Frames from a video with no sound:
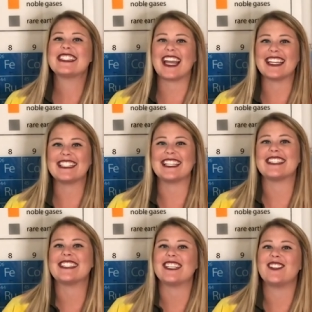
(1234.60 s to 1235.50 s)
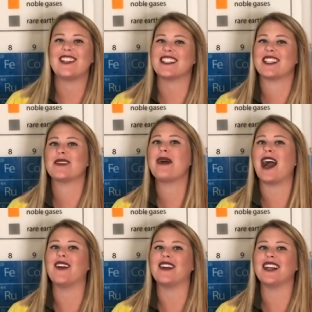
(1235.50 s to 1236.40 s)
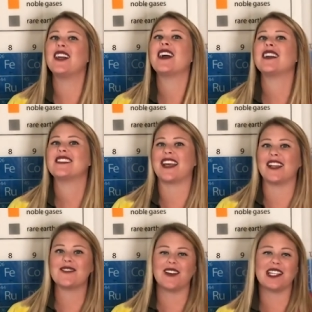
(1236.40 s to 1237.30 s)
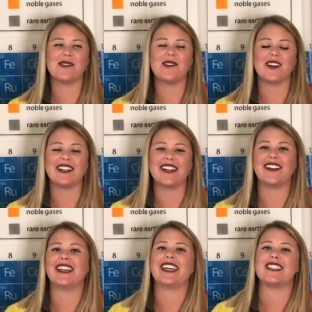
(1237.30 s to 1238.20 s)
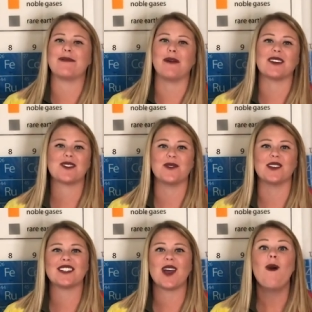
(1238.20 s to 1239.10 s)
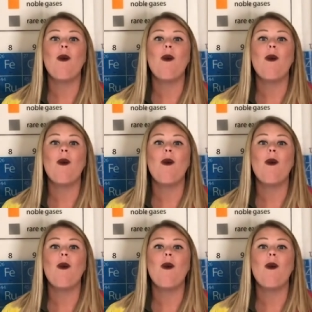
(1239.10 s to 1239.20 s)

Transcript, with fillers: scientists, it's Jessica Power, Science Curriculum Coordinator at Kansas City Public Schools.